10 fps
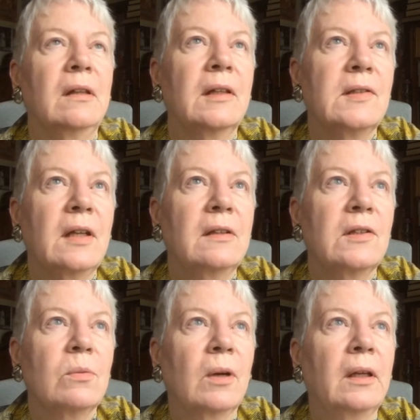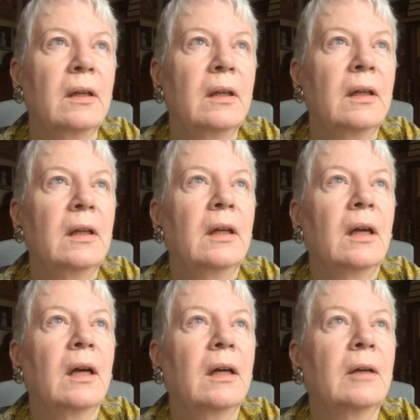get this right.
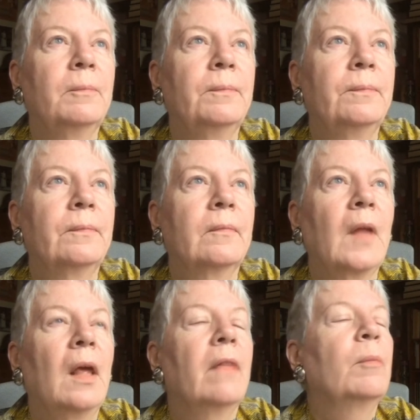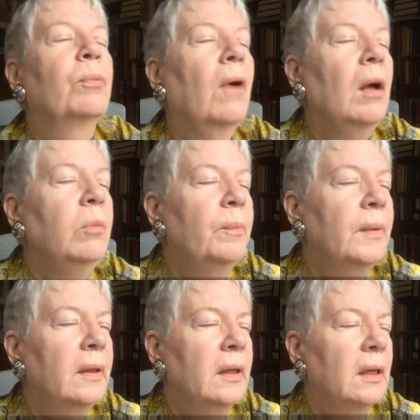The
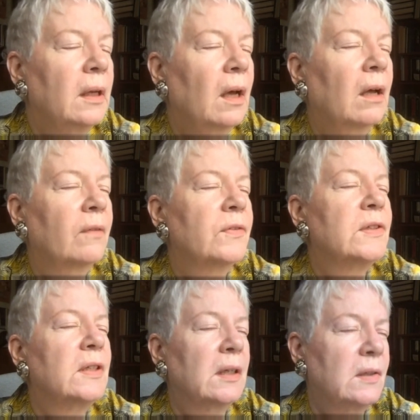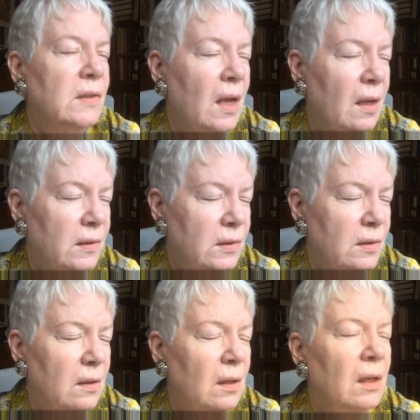probability of
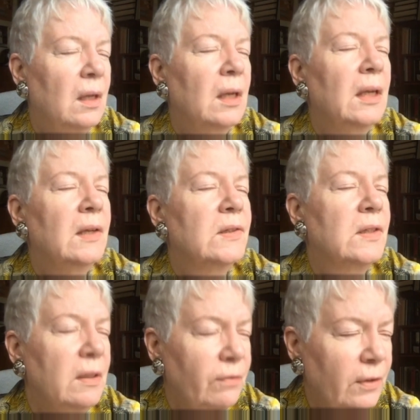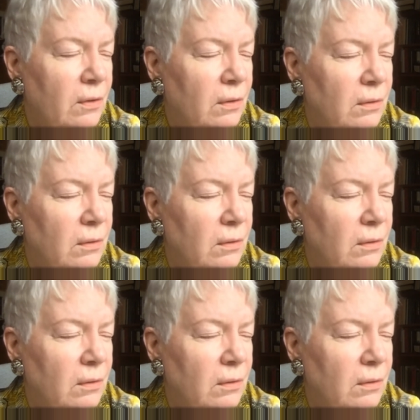success is difficult